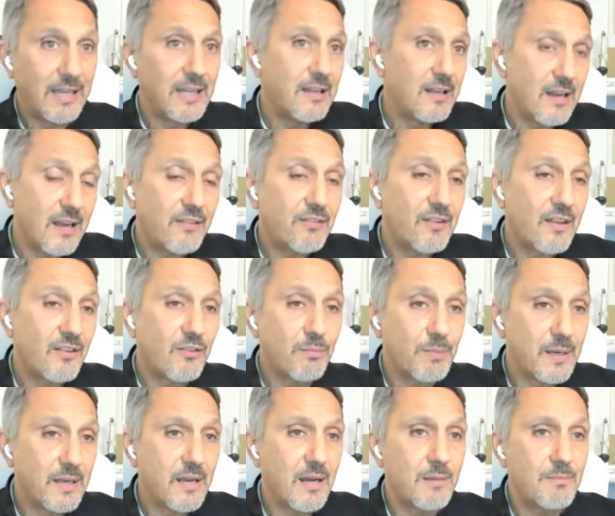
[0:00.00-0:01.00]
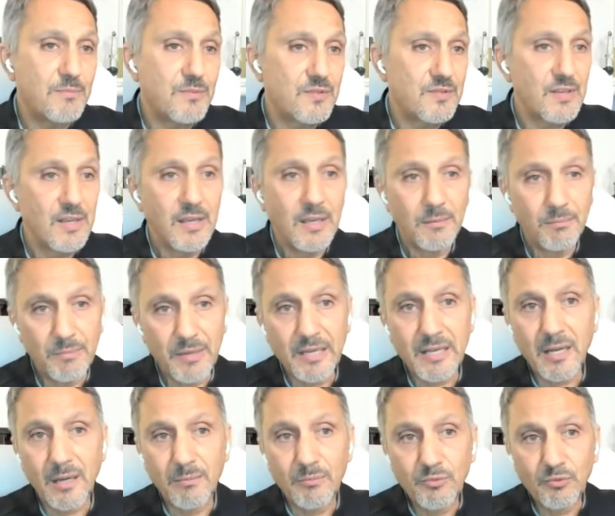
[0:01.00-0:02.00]
and in essence becomes
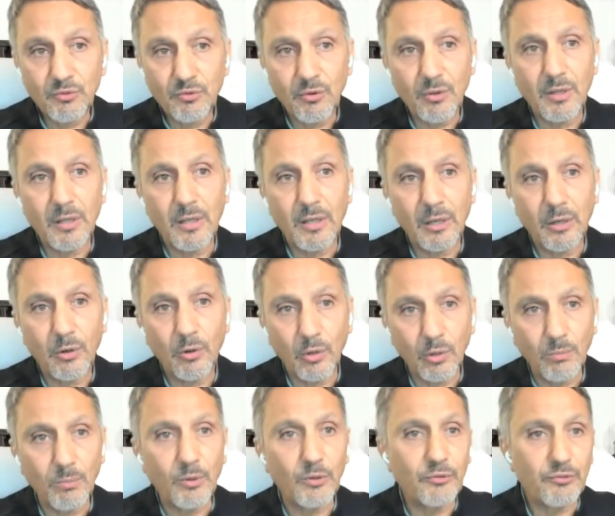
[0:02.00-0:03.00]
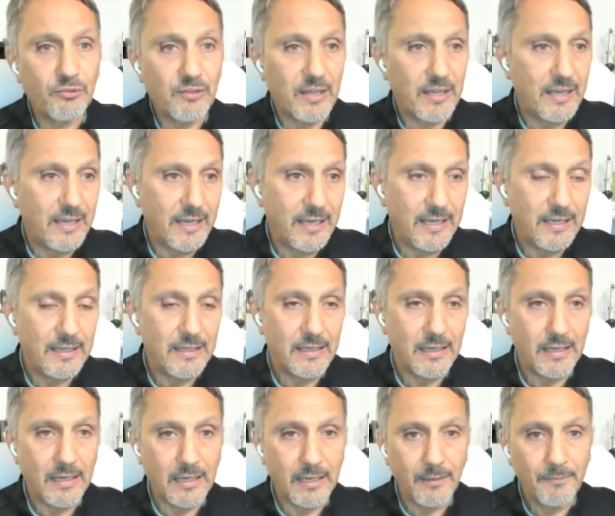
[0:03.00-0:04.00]
almost
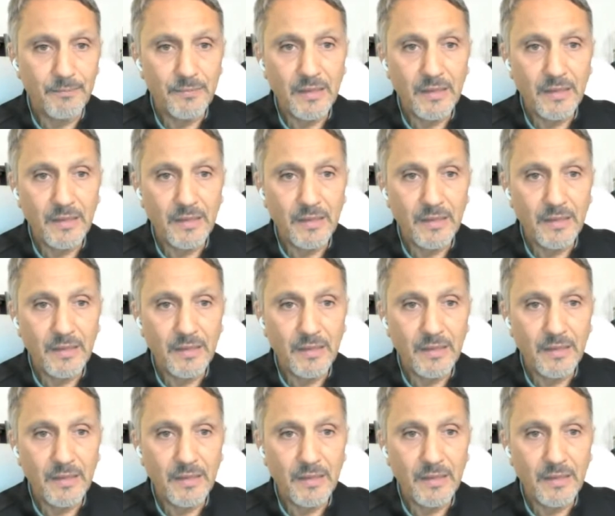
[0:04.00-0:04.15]
a